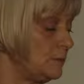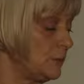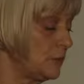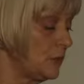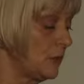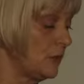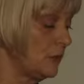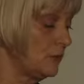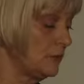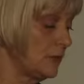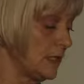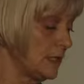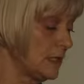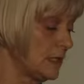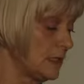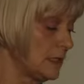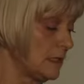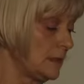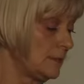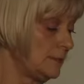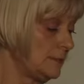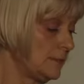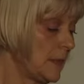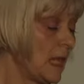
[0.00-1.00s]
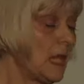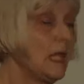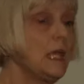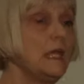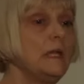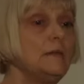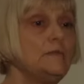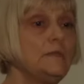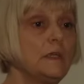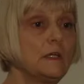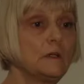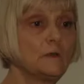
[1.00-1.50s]
progress
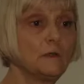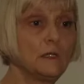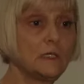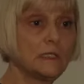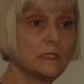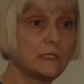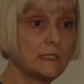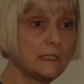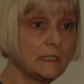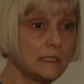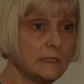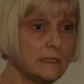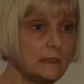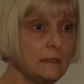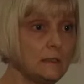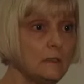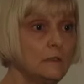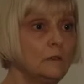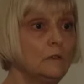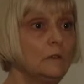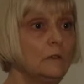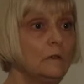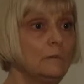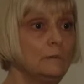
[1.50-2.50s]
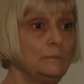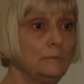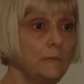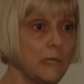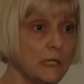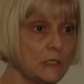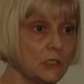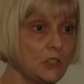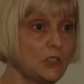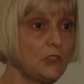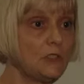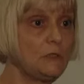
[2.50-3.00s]
there is still
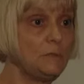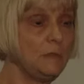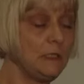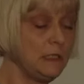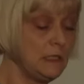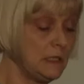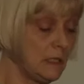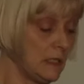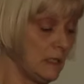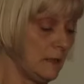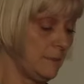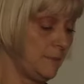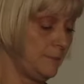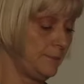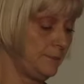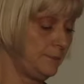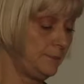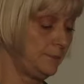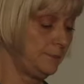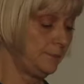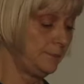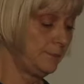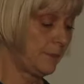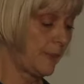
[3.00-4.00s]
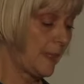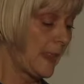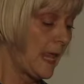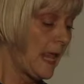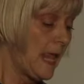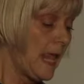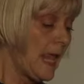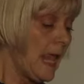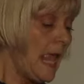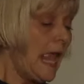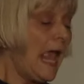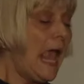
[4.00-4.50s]
much to be done.
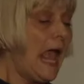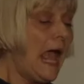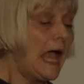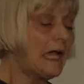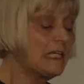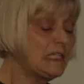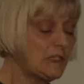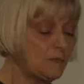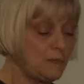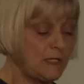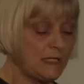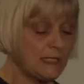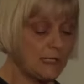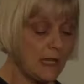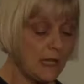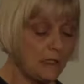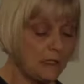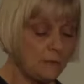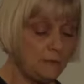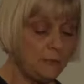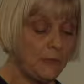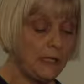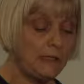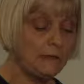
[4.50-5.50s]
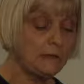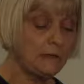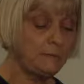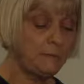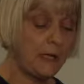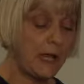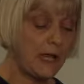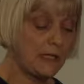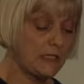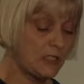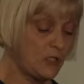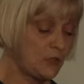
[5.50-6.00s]
As we celebrate the
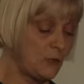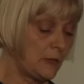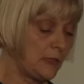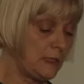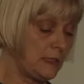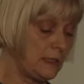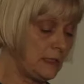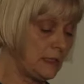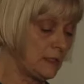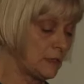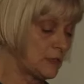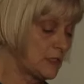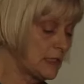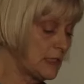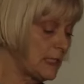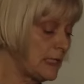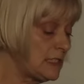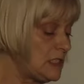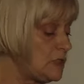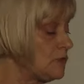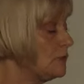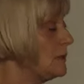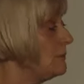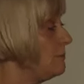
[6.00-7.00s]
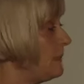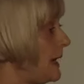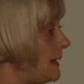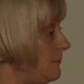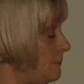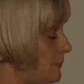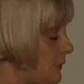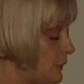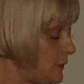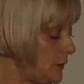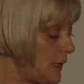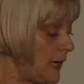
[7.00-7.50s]
past 20 years, let's
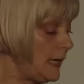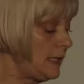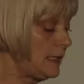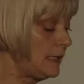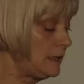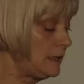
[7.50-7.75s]
remember and